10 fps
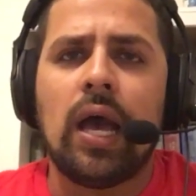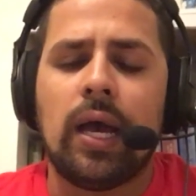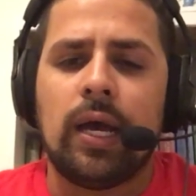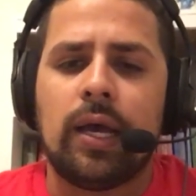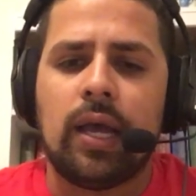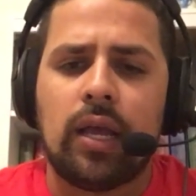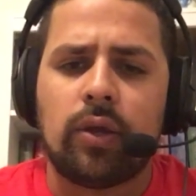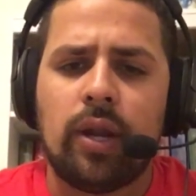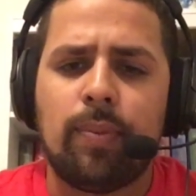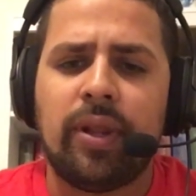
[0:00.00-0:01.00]
Uh, I'm
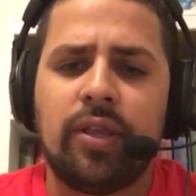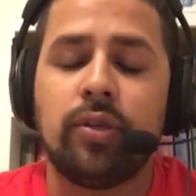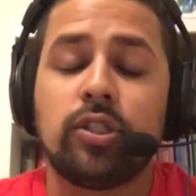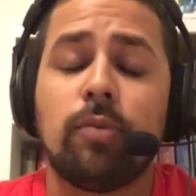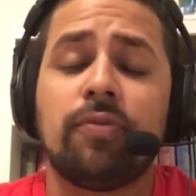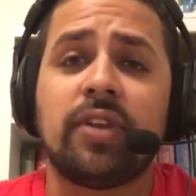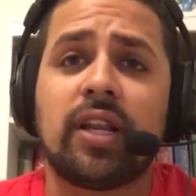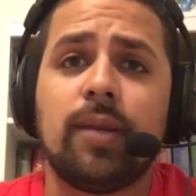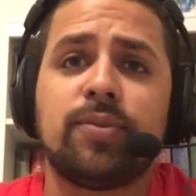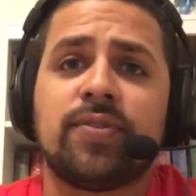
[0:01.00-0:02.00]
gonna play you some of the
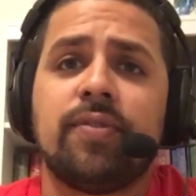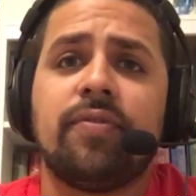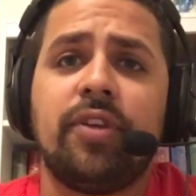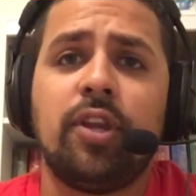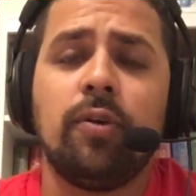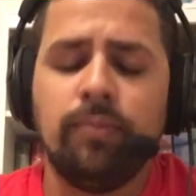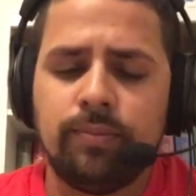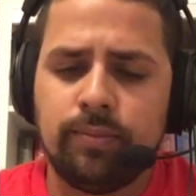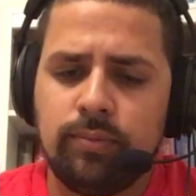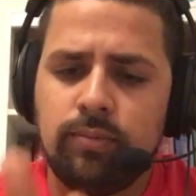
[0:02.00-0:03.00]
clips from the video.
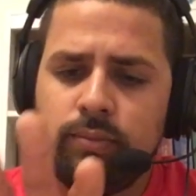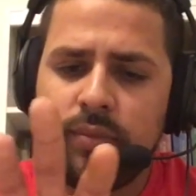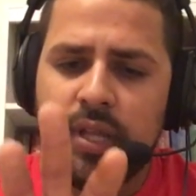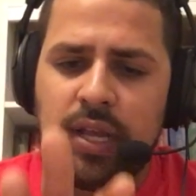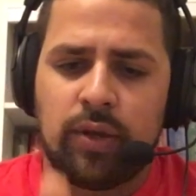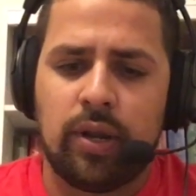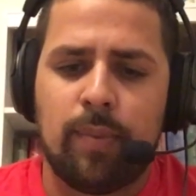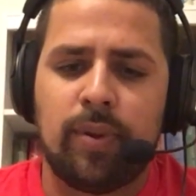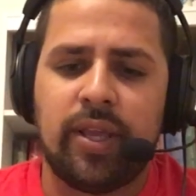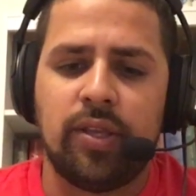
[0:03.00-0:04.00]
I'm
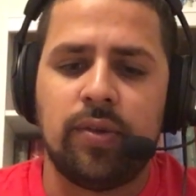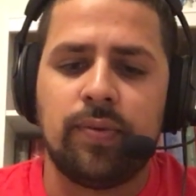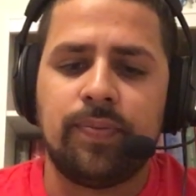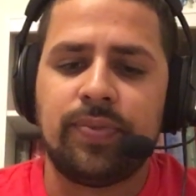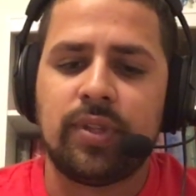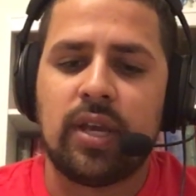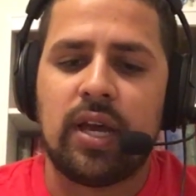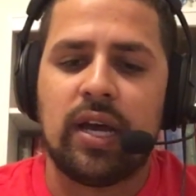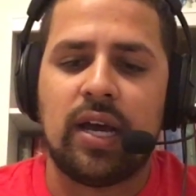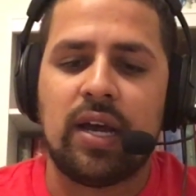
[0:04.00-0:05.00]
gonna play you
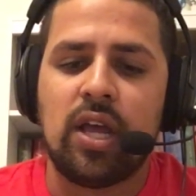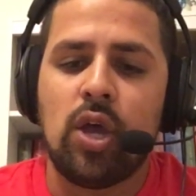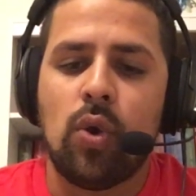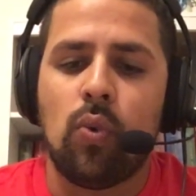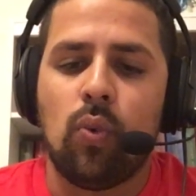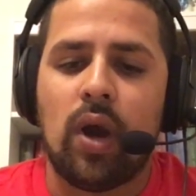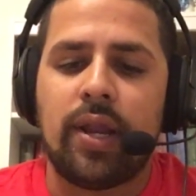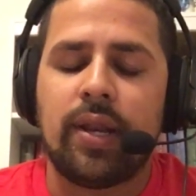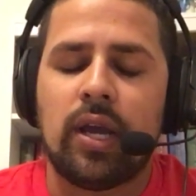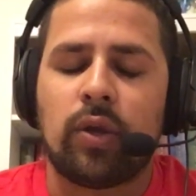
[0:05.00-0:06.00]
uh,
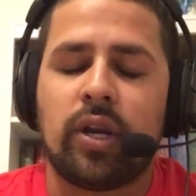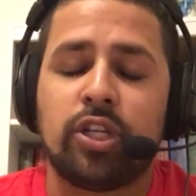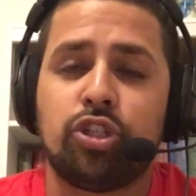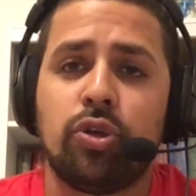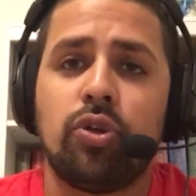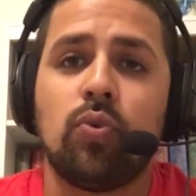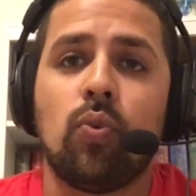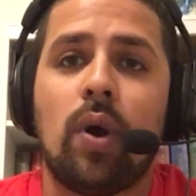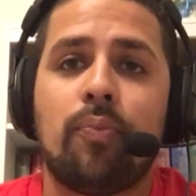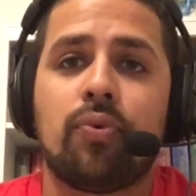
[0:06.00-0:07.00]
what I'm gonna show you
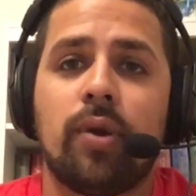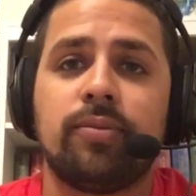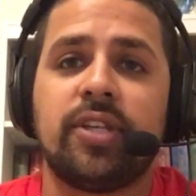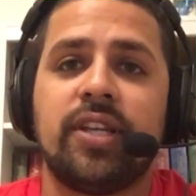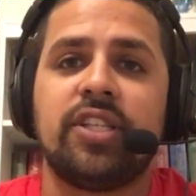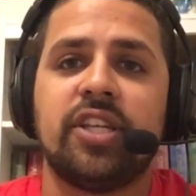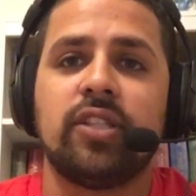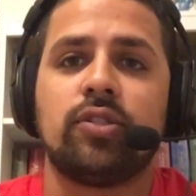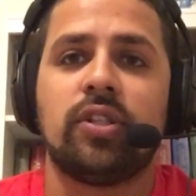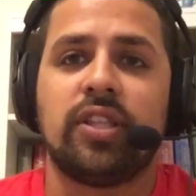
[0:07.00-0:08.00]
what prompted
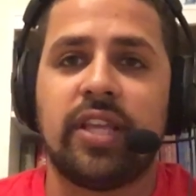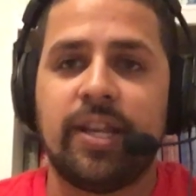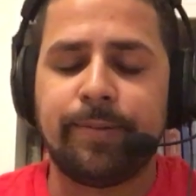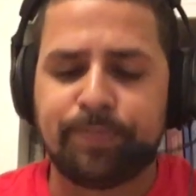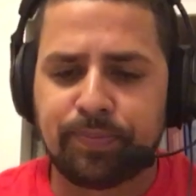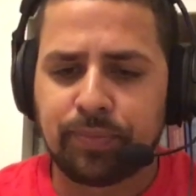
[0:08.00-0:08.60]
Jen to the Den